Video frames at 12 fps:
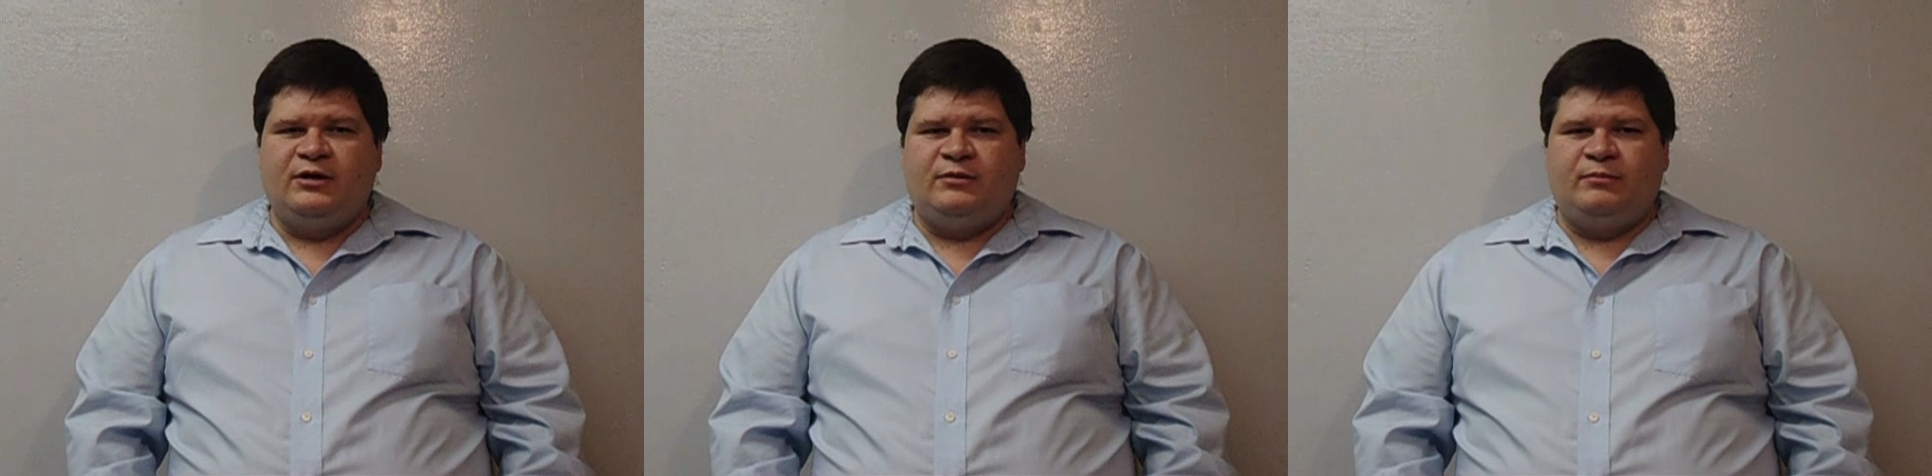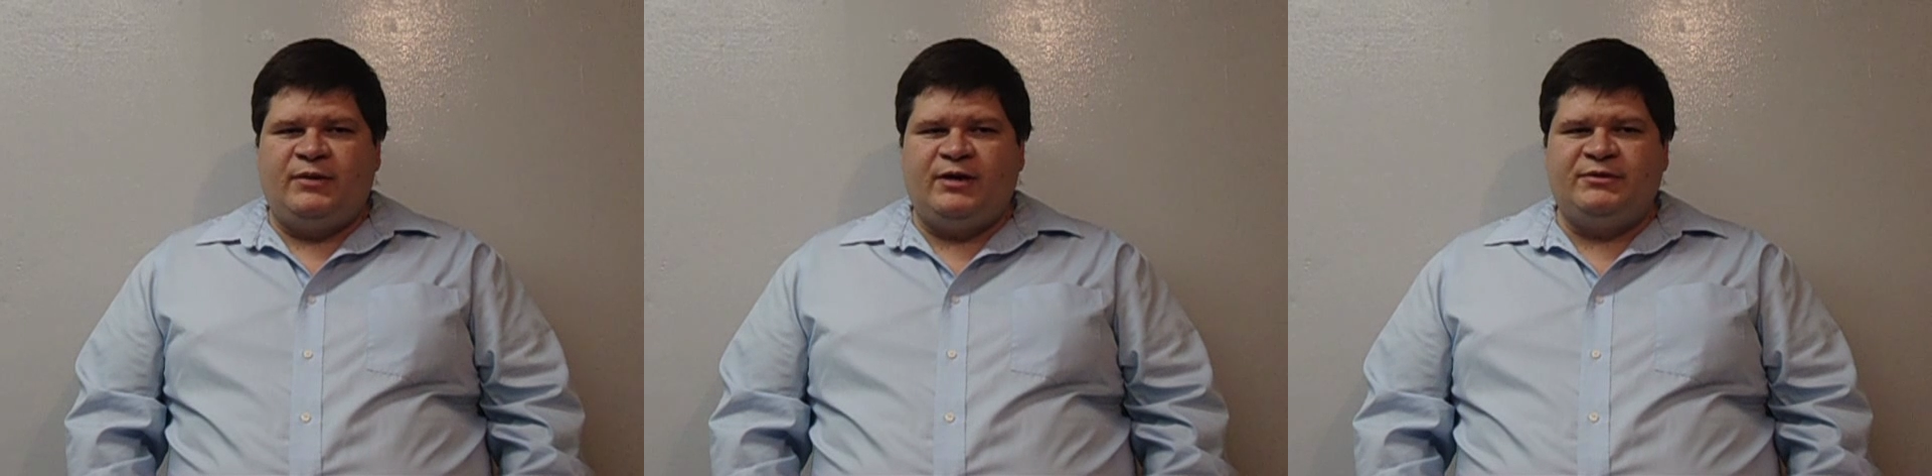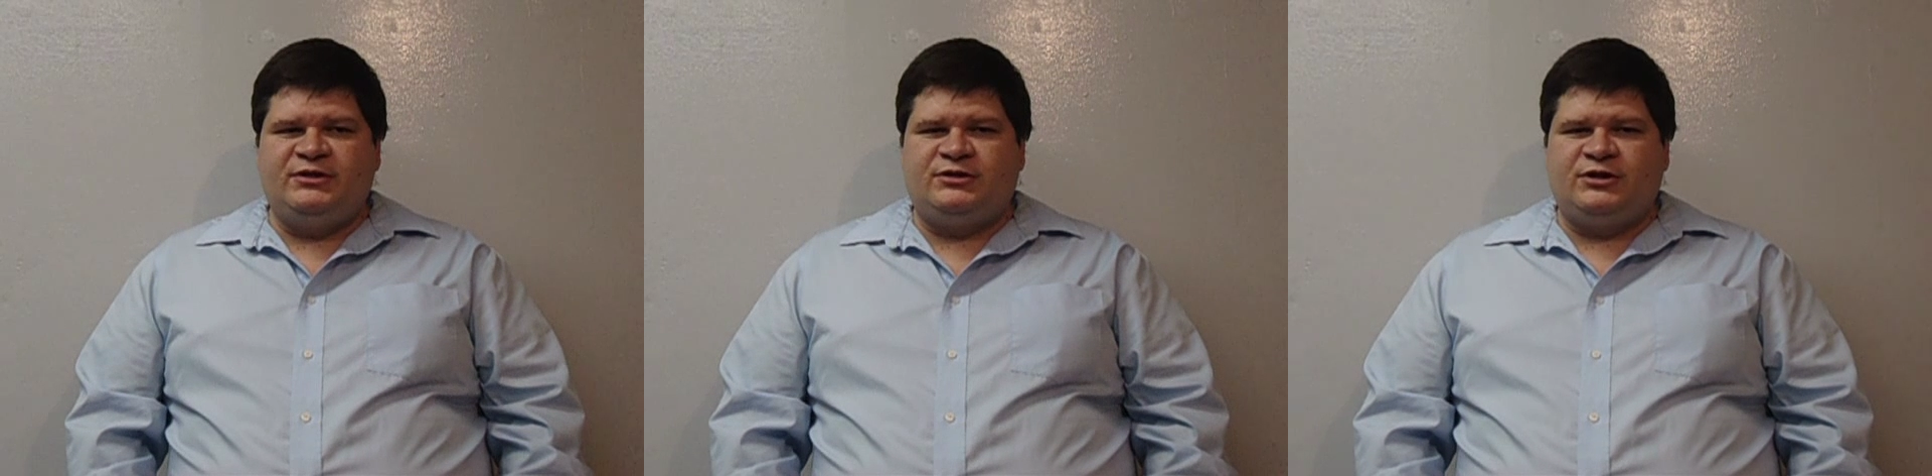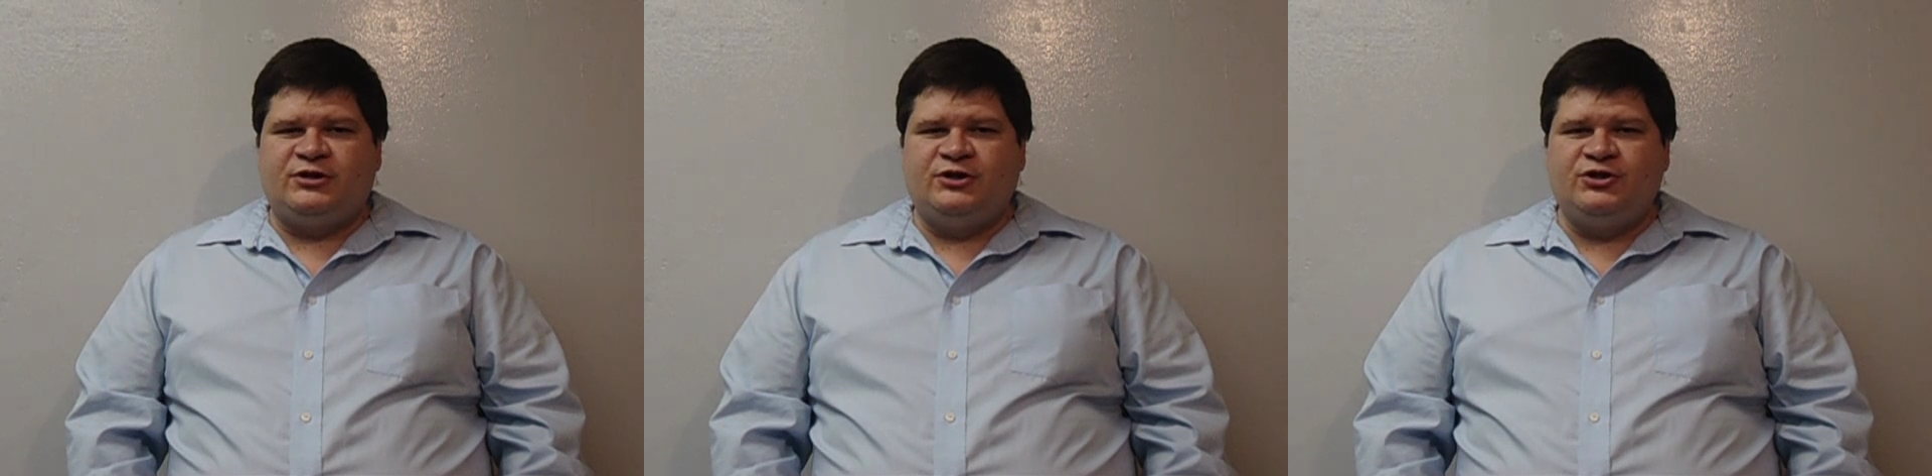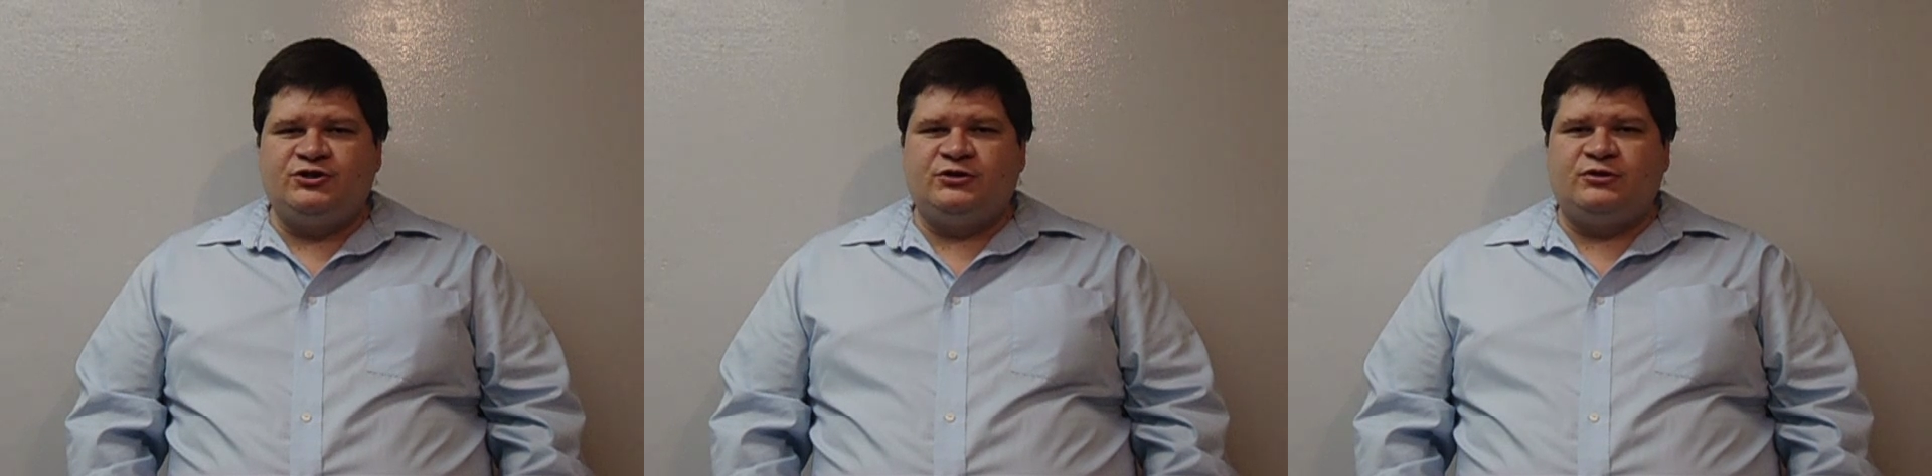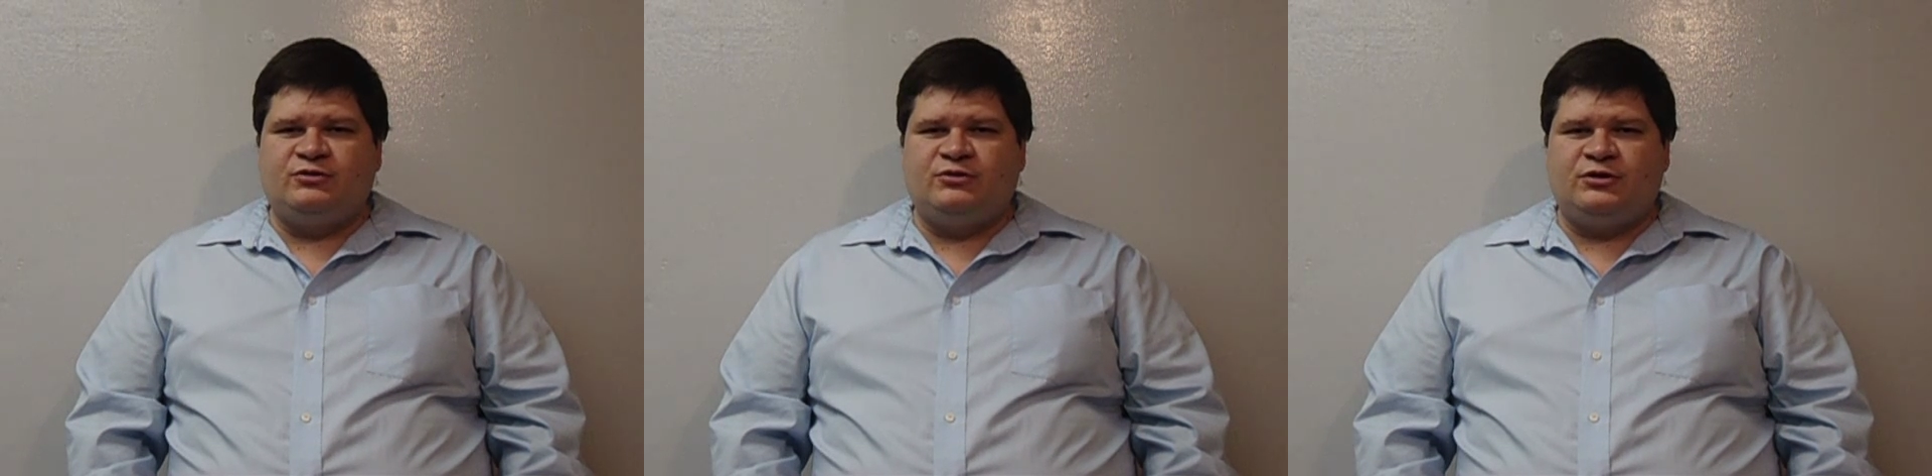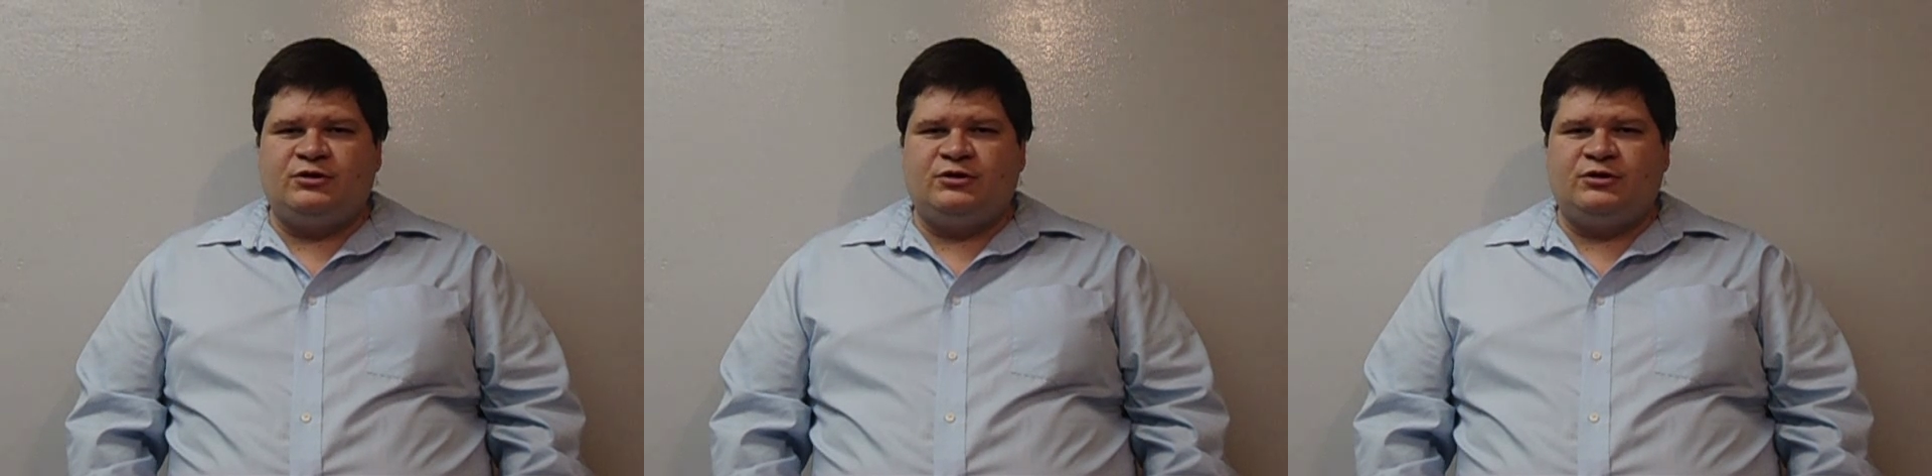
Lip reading: Maybe the technician could